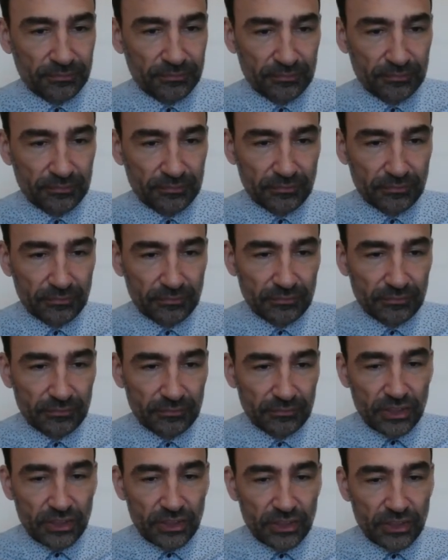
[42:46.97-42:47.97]
Saved.
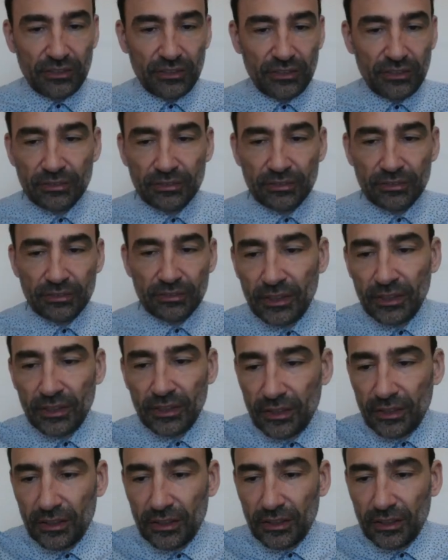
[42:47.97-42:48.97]

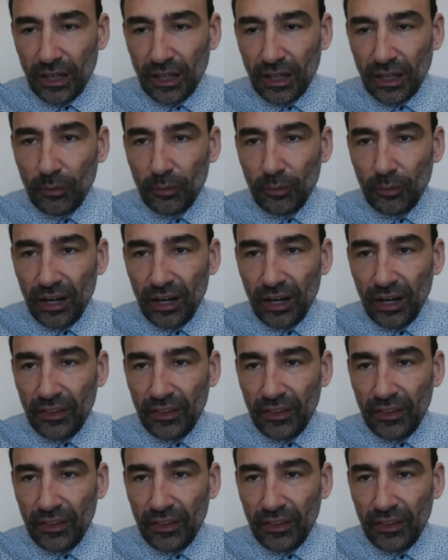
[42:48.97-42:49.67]
Are they really